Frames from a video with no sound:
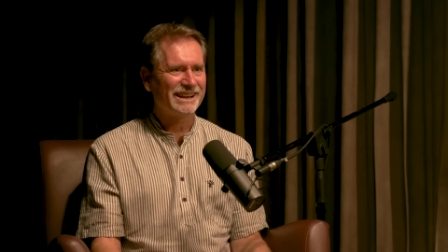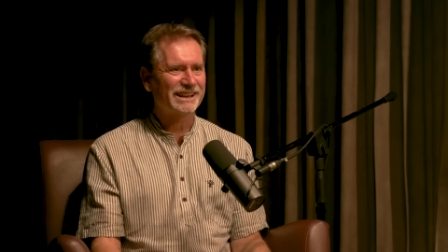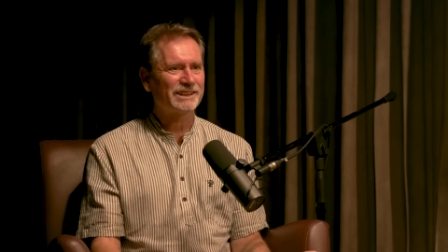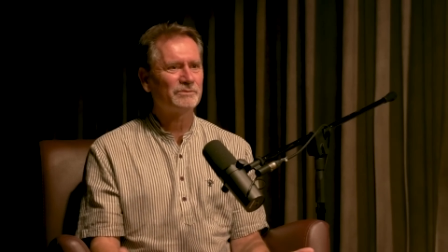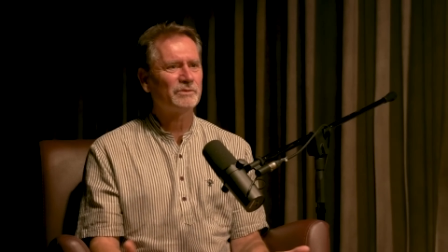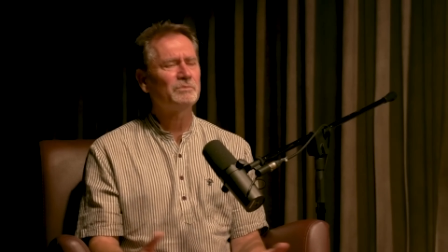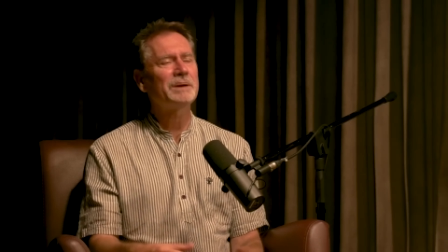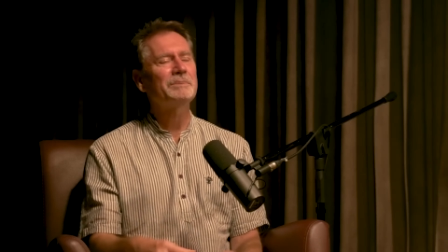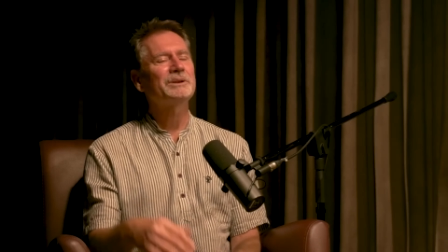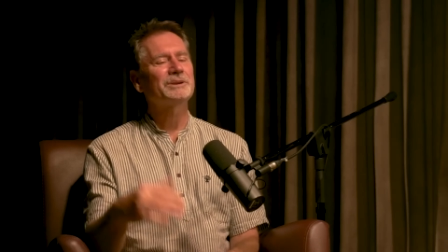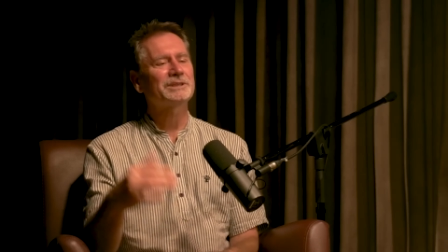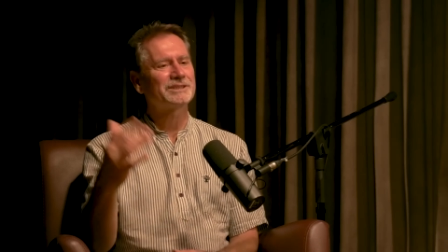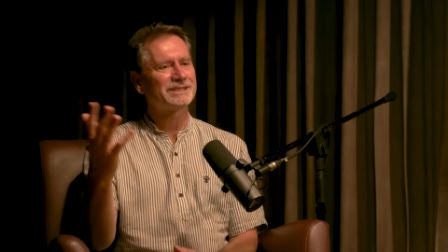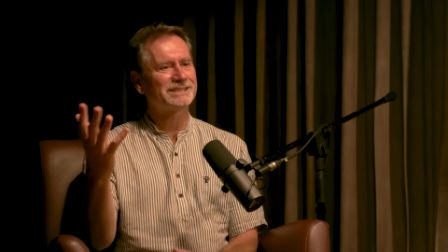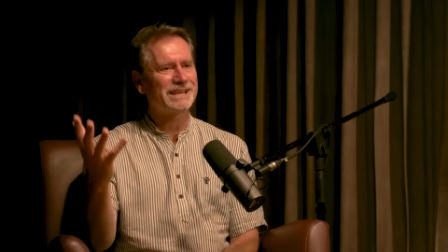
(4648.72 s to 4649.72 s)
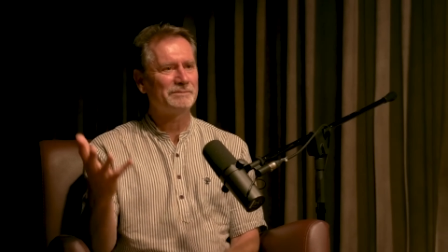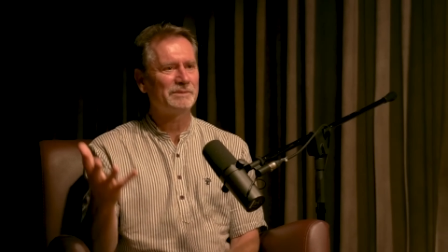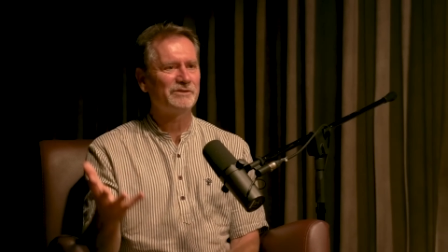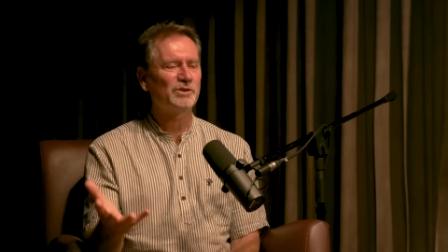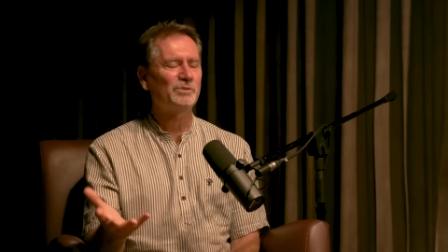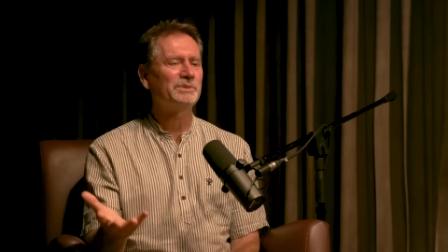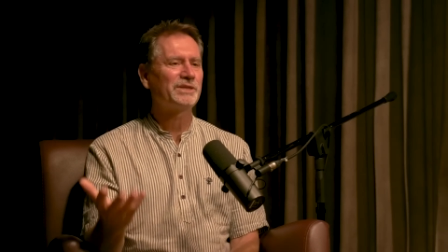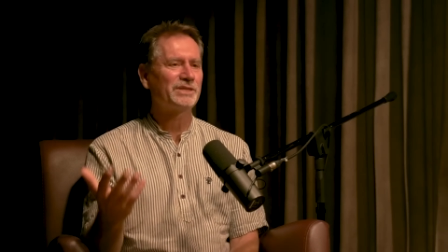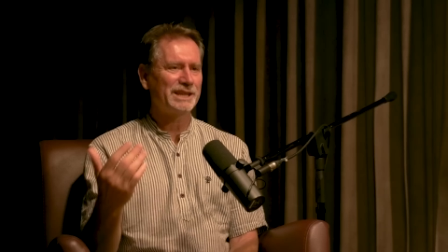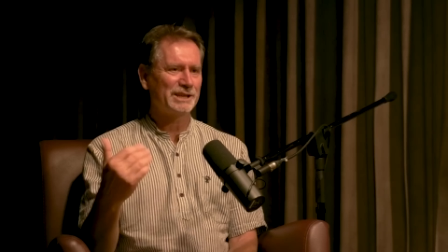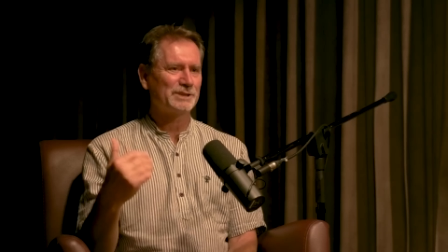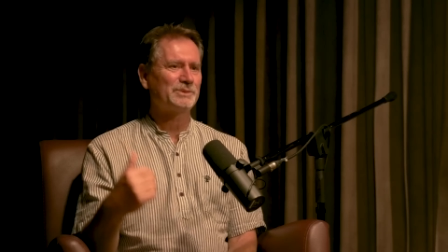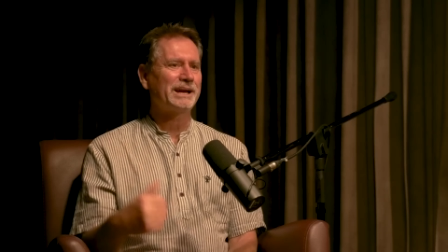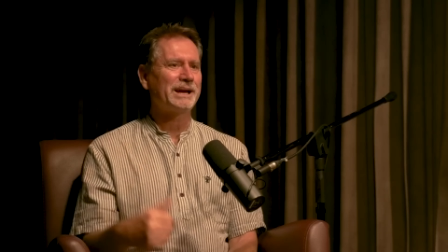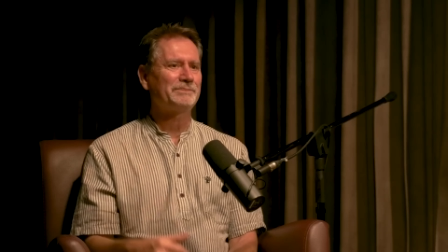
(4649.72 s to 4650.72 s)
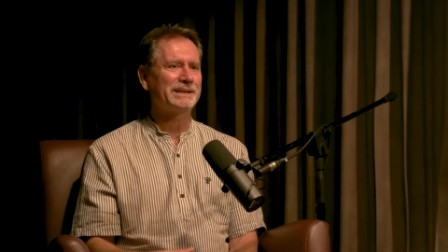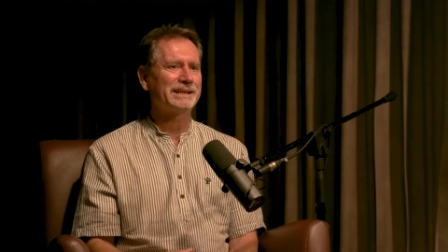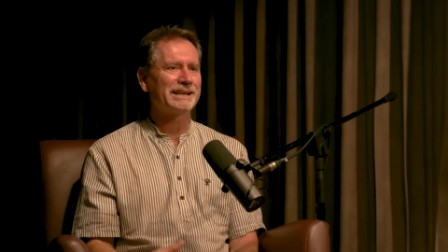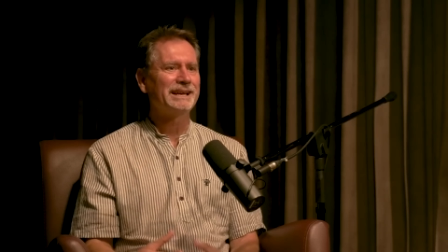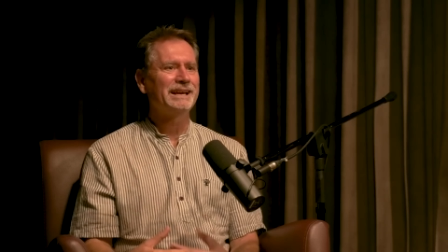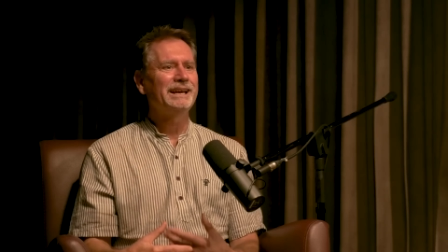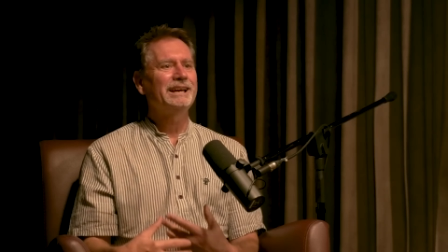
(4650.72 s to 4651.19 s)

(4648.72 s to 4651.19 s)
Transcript: Like maybe not to the same level, but things were happening.